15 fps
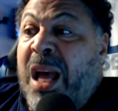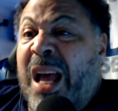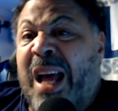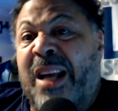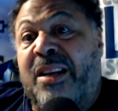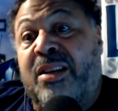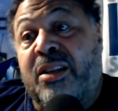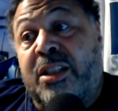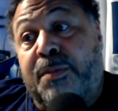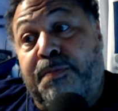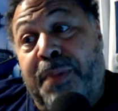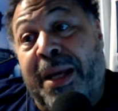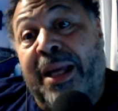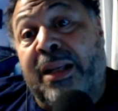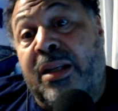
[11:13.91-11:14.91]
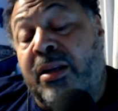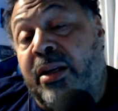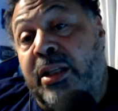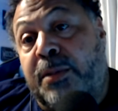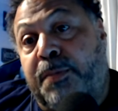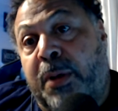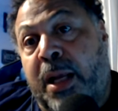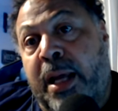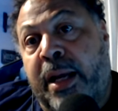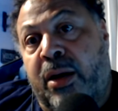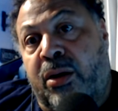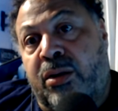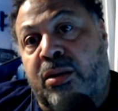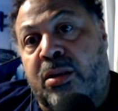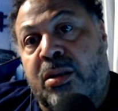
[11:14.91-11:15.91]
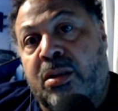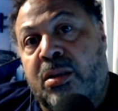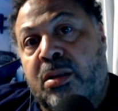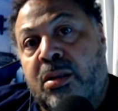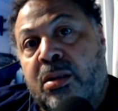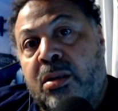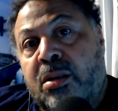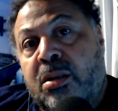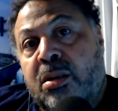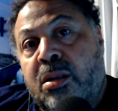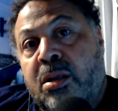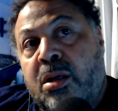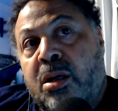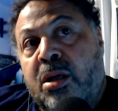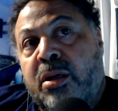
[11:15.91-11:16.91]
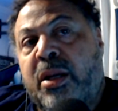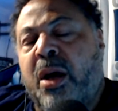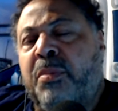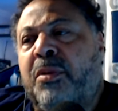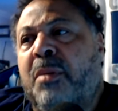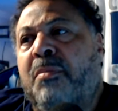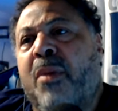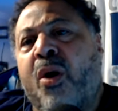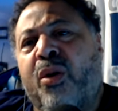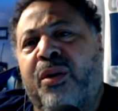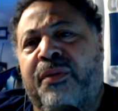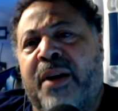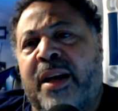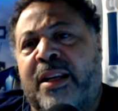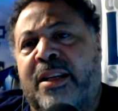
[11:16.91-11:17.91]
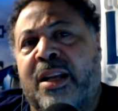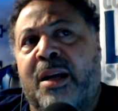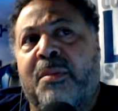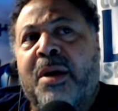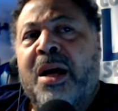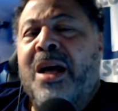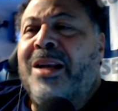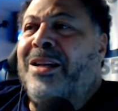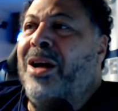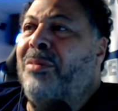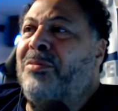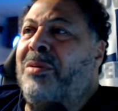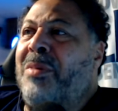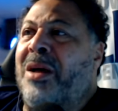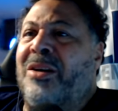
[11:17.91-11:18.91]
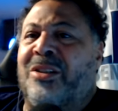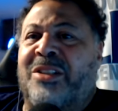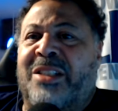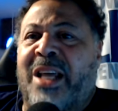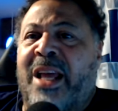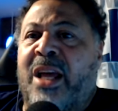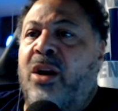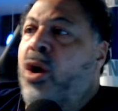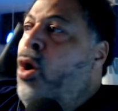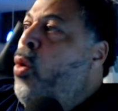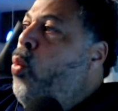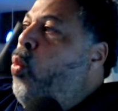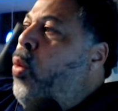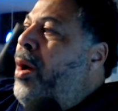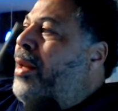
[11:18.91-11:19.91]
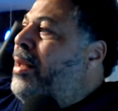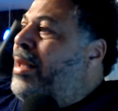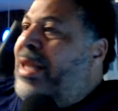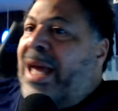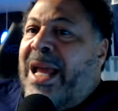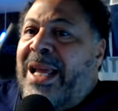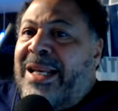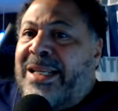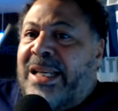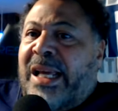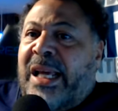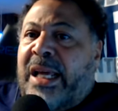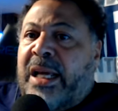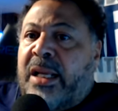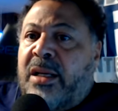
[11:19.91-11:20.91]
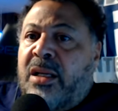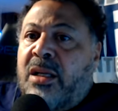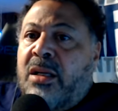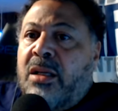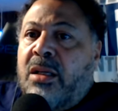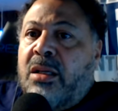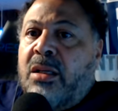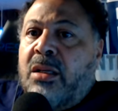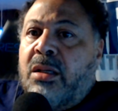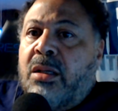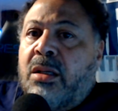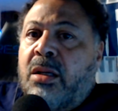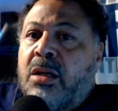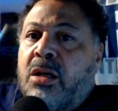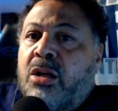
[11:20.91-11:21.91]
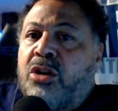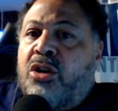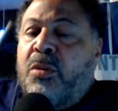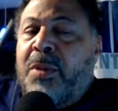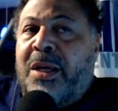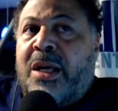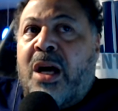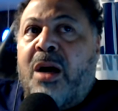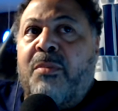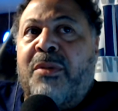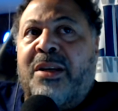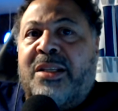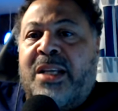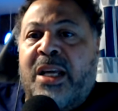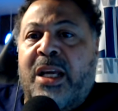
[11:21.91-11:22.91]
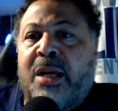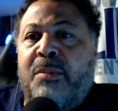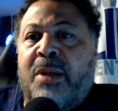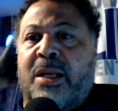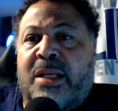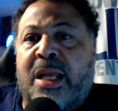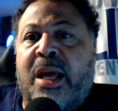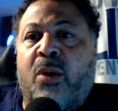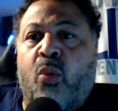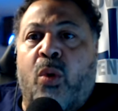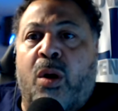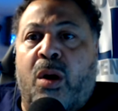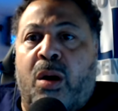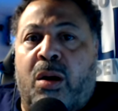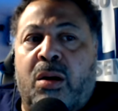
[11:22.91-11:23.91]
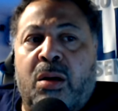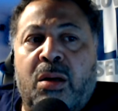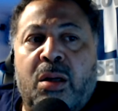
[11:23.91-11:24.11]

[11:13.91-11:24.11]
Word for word: and to speak to these players to help to motivate them, to help them understand what they did to become the team that they were.